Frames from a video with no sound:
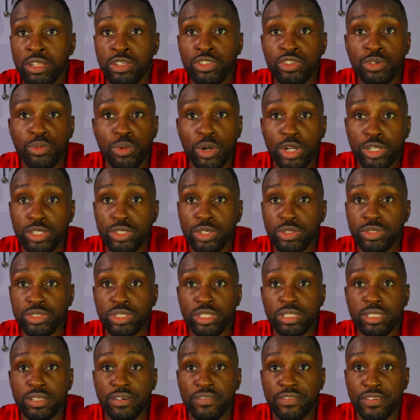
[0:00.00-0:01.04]
you work those
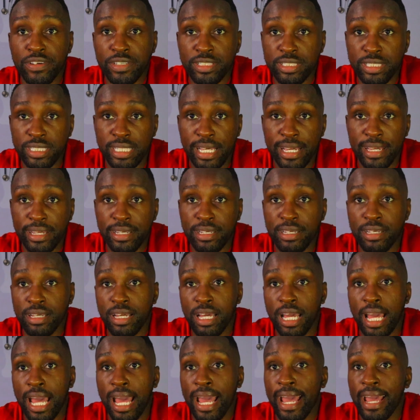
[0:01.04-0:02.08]
on the first day,
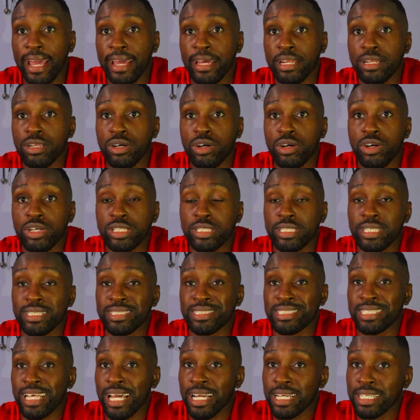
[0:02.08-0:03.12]
and on the
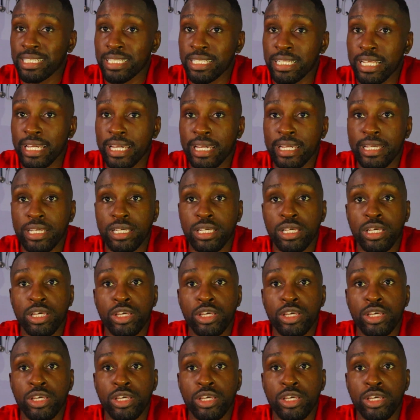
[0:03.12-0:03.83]
second day